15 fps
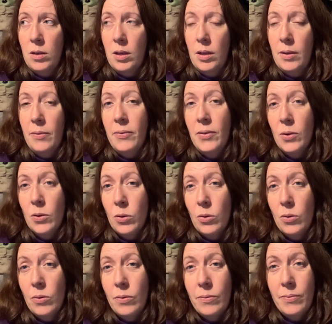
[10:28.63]
If
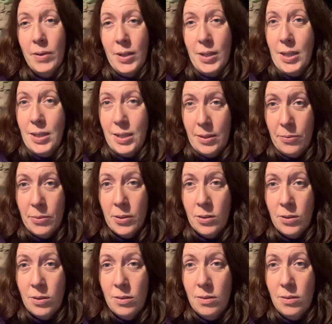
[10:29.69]
you're finding it
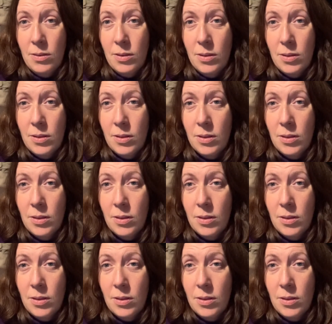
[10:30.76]
difficult,